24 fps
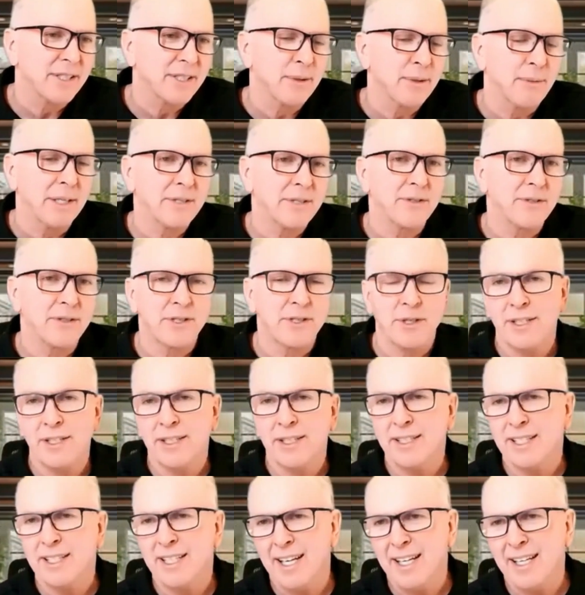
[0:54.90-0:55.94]
thanks so much for
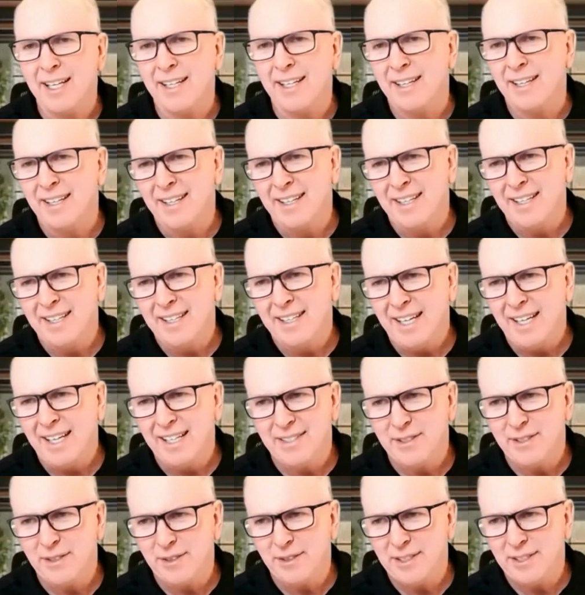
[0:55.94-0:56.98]
joining today. How
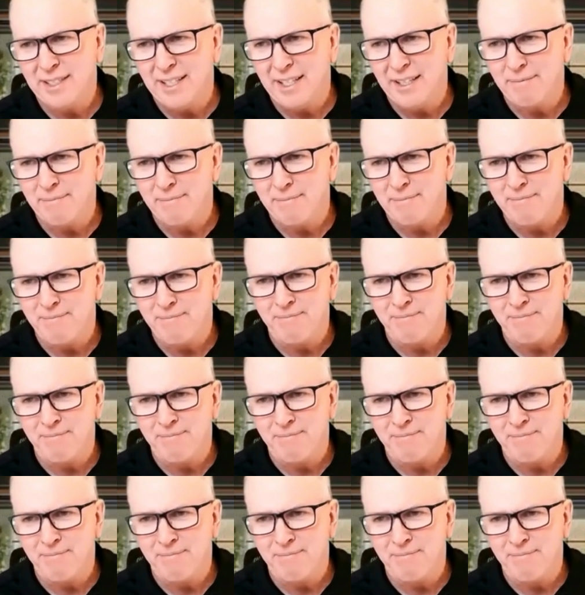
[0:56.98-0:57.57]
you doing today?